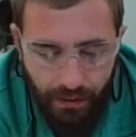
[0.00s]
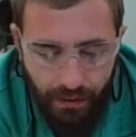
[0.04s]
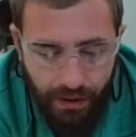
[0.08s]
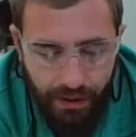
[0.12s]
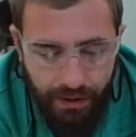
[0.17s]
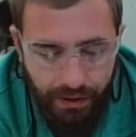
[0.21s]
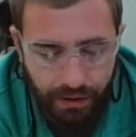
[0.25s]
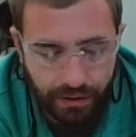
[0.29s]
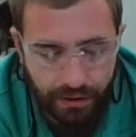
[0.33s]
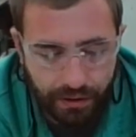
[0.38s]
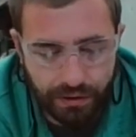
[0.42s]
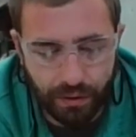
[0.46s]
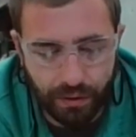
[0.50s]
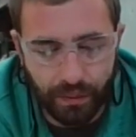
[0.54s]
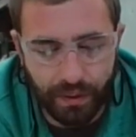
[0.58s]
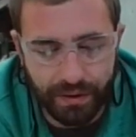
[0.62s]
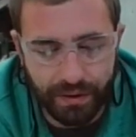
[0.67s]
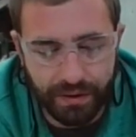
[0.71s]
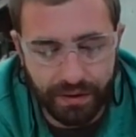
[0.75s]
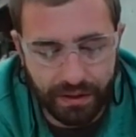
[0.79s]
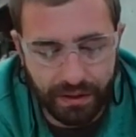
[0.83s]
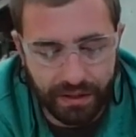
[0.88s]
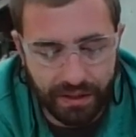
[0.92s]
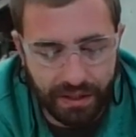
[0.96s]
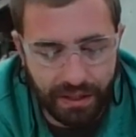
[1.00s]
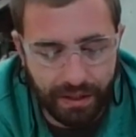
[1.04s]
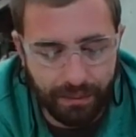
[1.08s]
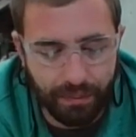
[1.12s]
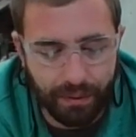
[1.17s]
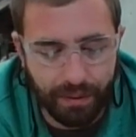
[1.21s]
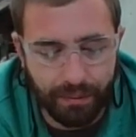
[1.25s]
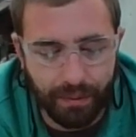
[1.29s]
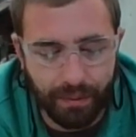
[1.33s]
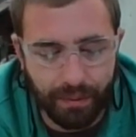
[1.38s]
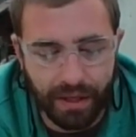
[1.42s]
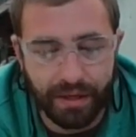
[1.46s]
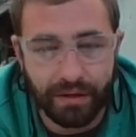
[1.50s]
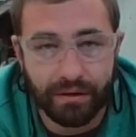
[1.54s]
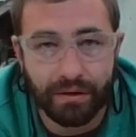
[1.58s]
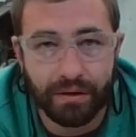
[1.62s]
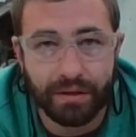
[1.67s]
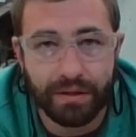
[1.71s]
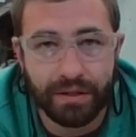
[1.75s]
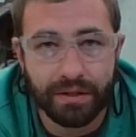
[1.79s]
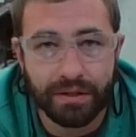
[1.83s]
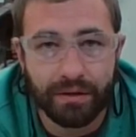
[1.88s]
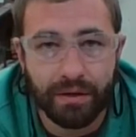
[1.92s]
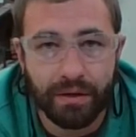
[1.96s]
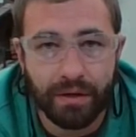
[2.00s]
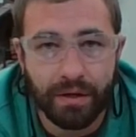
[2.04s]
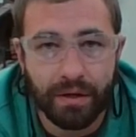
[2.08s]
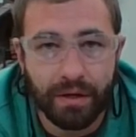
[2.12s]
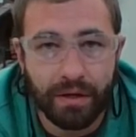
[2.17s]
And also one thing to keep in mind on here,